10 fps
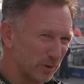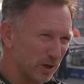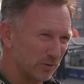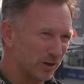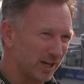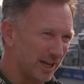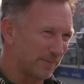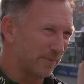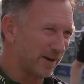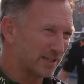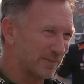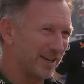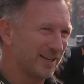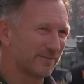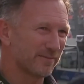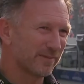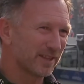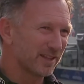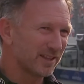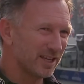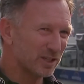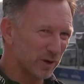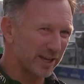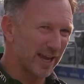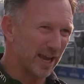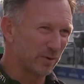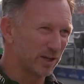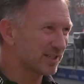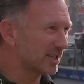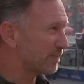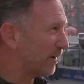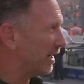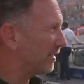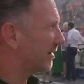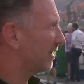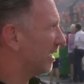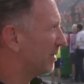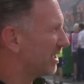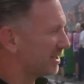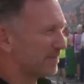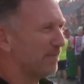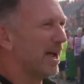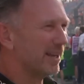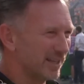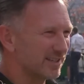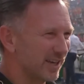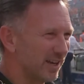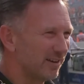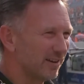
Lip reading: But what really impressed me this weekend was, despite, I mean, it's madness here,